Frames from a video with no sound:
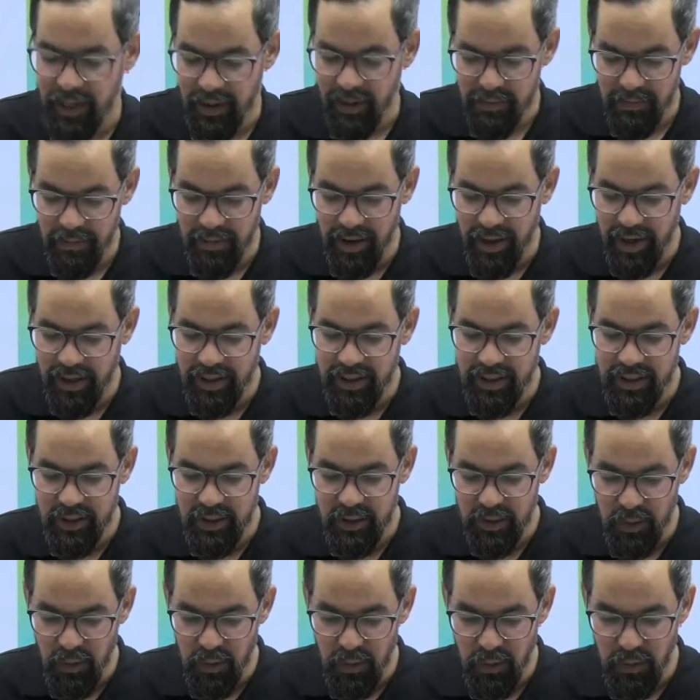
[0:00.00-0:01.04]
back.
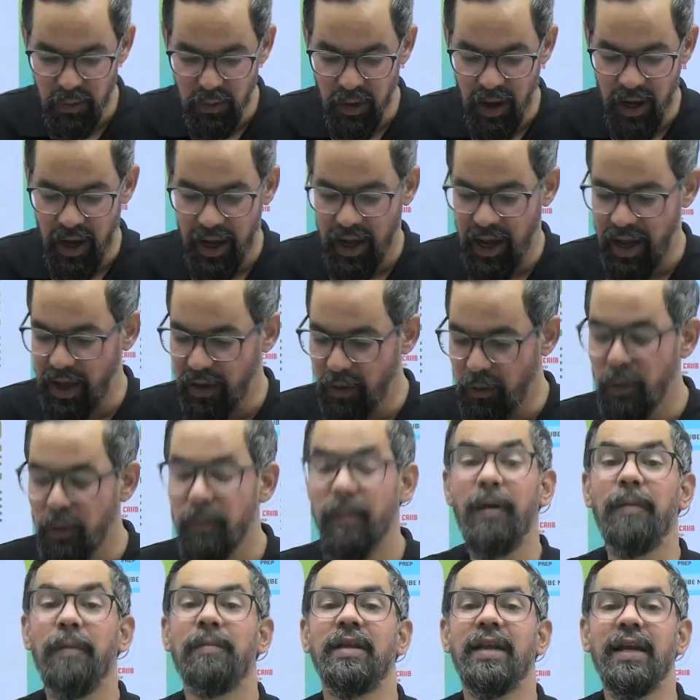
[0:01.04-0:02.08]
I hope I'm
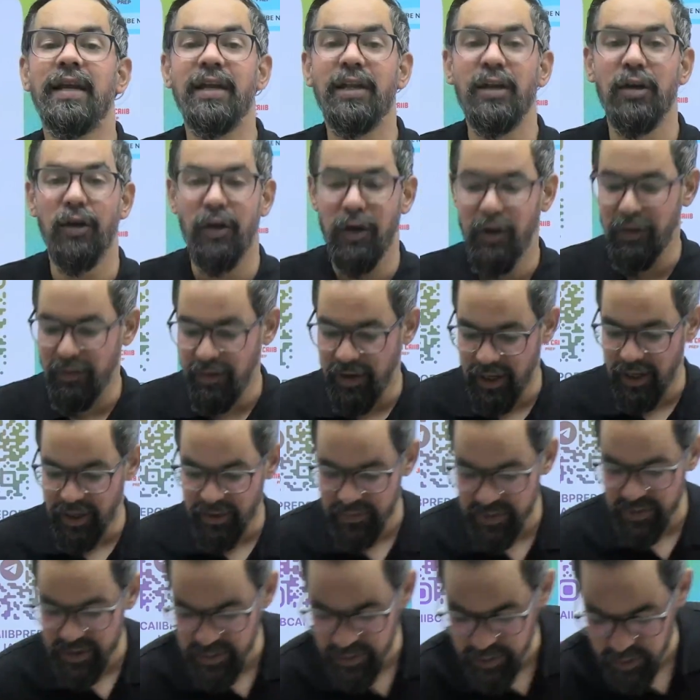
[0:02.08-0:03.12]
clearly audible and
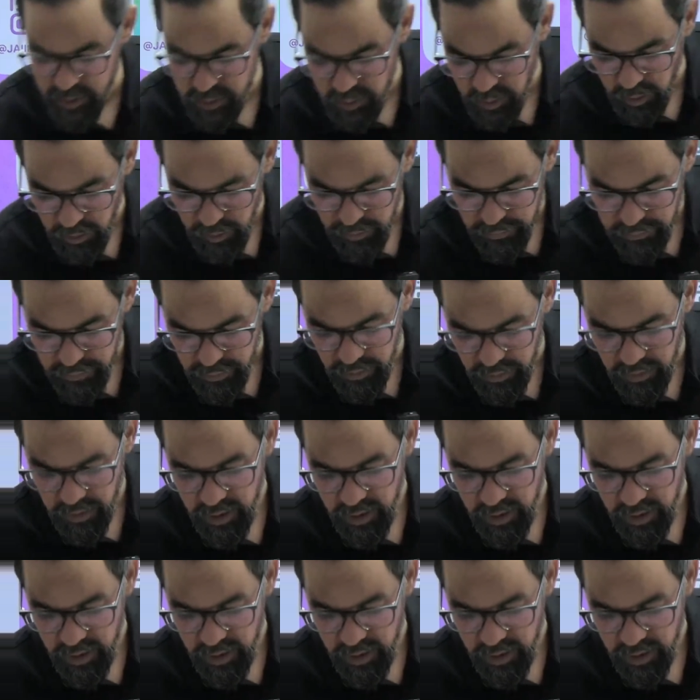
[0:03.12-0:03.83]
visible to all of you.